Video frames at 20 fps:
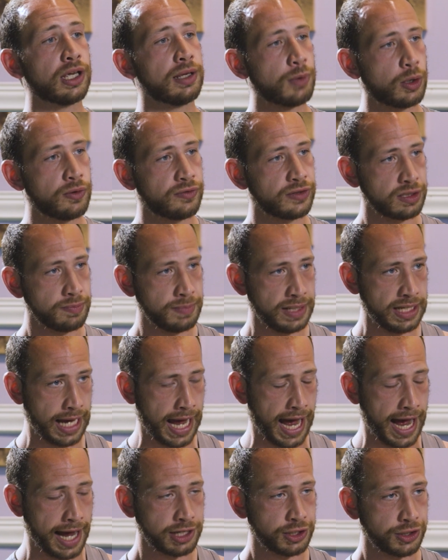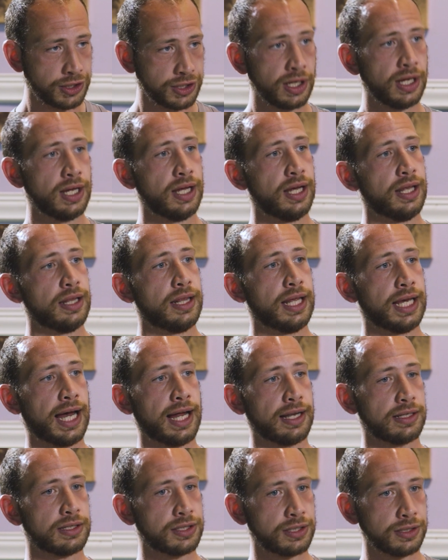I took him over to meet Ash.
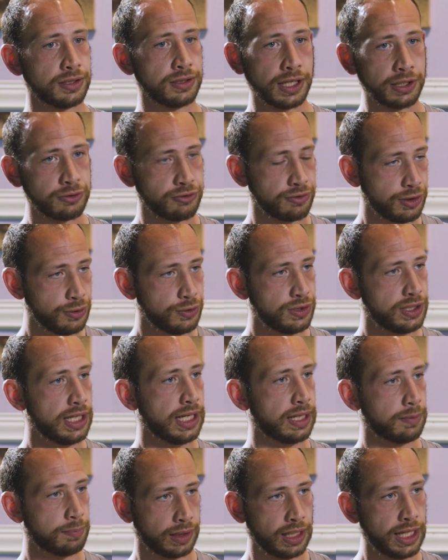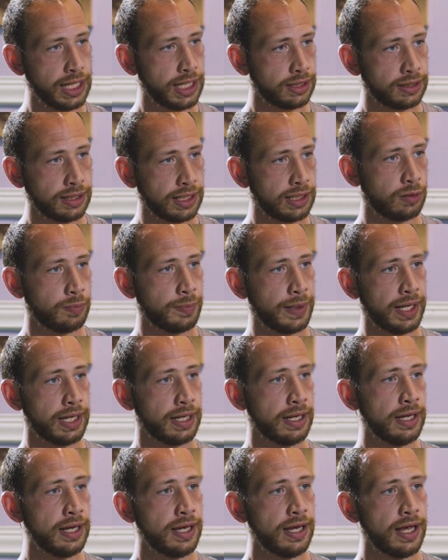They got to introducing and playing a
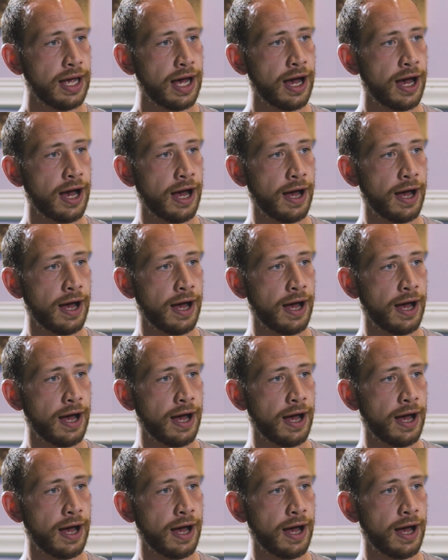little bit.